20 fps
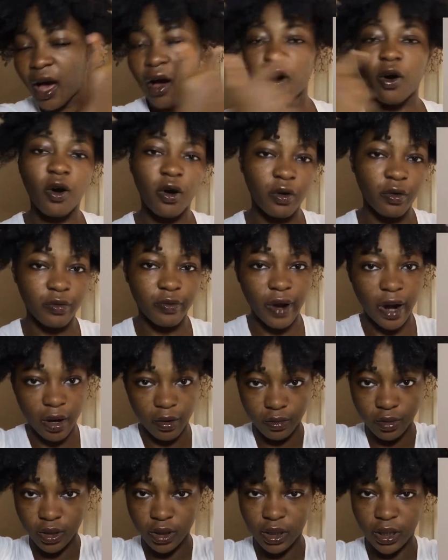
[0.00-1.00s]
all
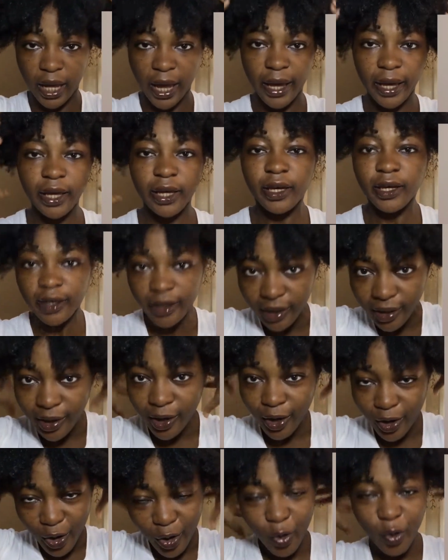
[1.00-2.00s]
round like
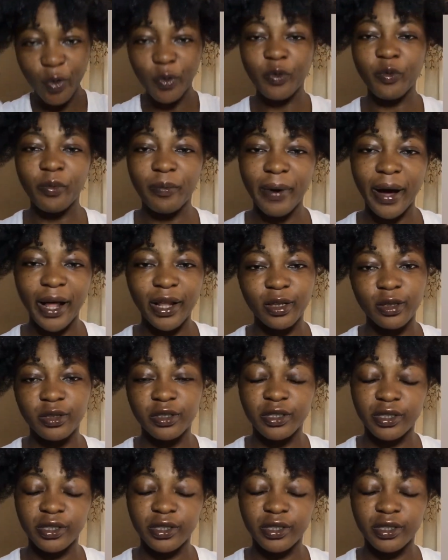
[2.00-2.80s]
Koruba look.